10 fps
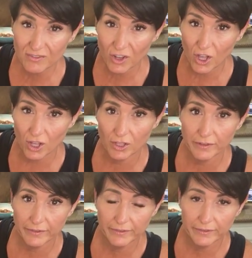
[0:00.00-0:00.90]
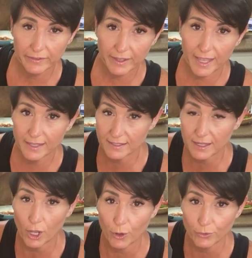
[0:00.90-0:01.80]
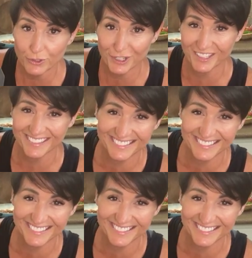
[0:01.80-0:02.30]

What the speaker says: of all, as a coach,